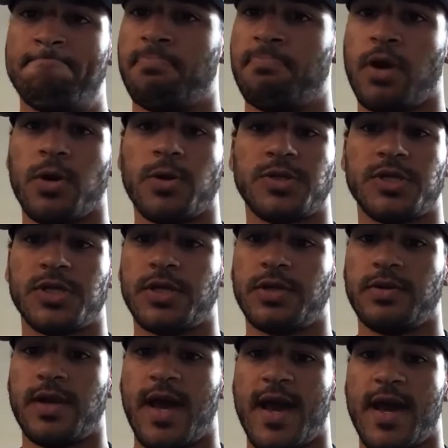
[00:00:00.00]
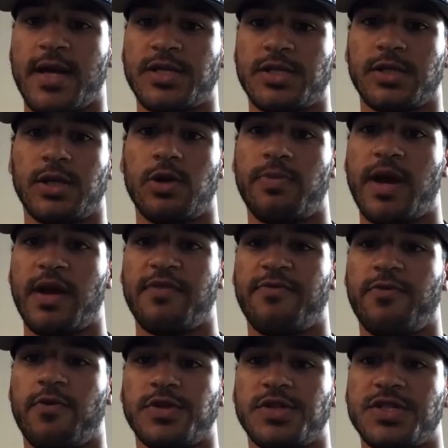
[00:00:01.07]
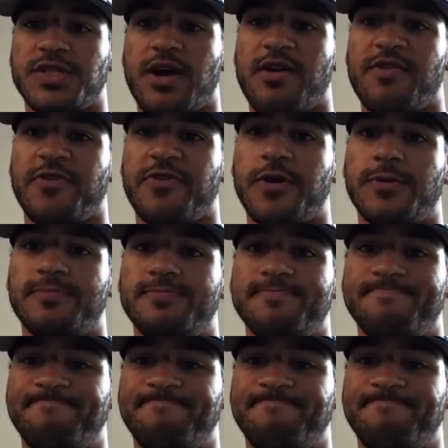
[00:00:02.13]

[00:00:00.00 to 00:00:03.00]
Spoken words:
birch and ash and go back and forth just how I felt.